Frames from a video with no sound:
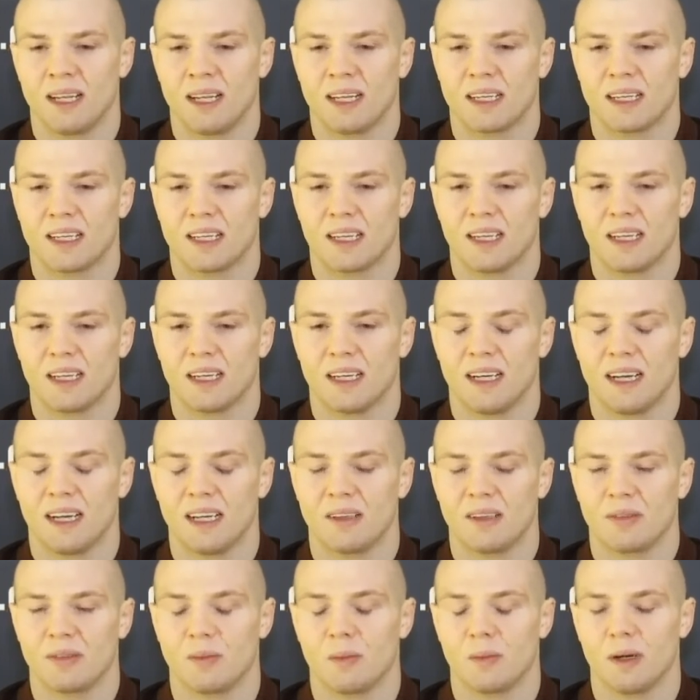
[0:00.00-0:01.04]
Like
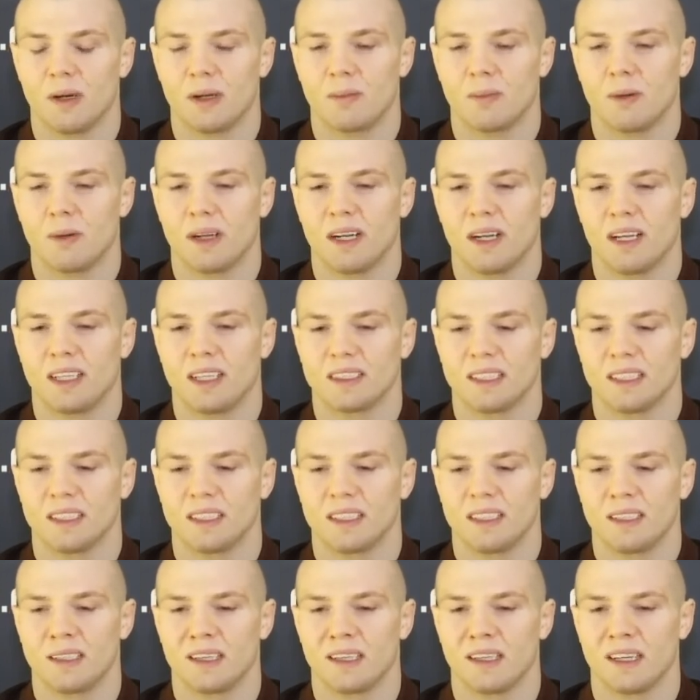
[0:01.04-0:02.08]
what it is, I
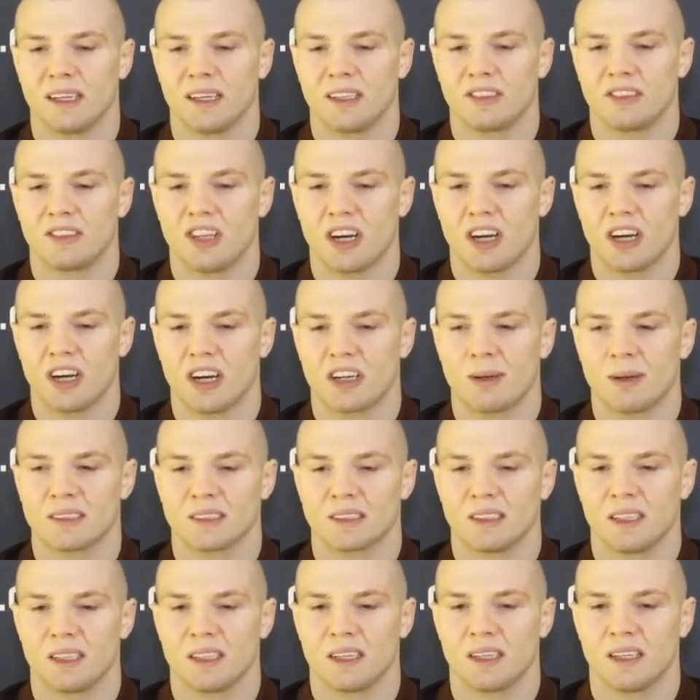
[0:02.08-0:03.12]
think Jack
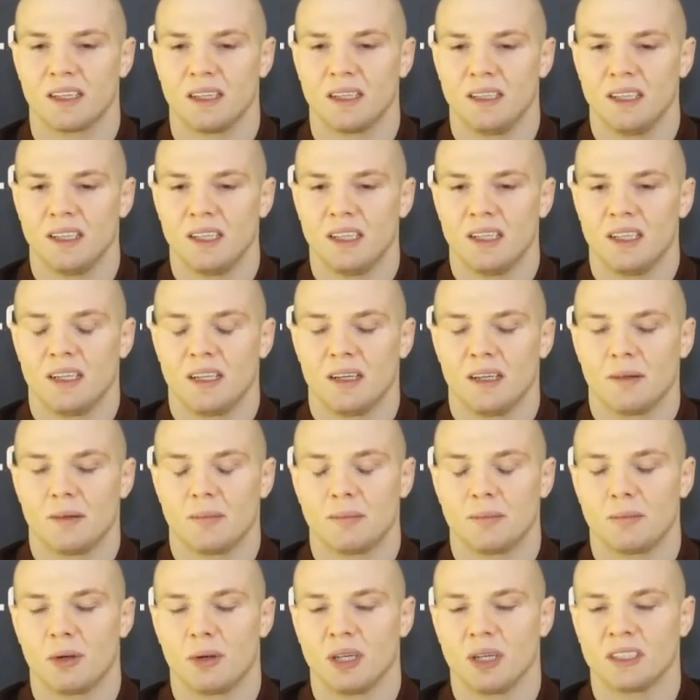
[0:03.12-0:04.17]
Hermansson
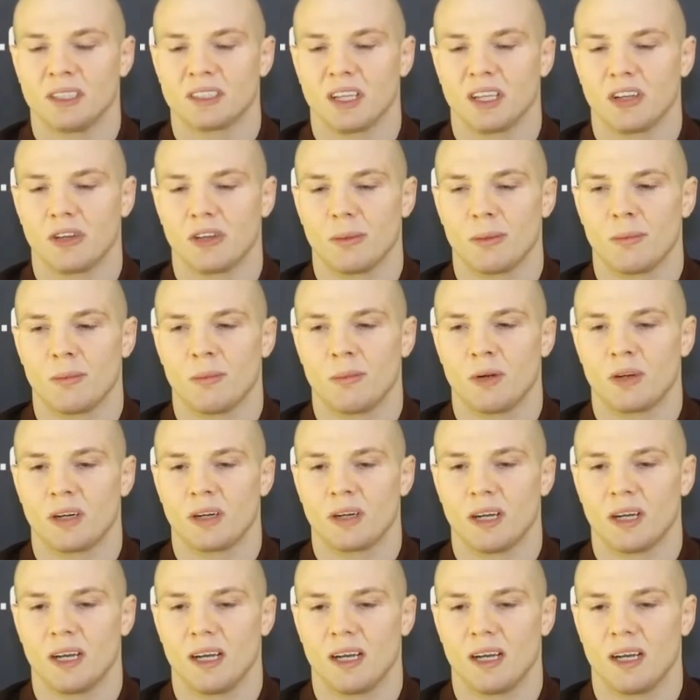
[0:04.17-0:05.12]
brings a little bit more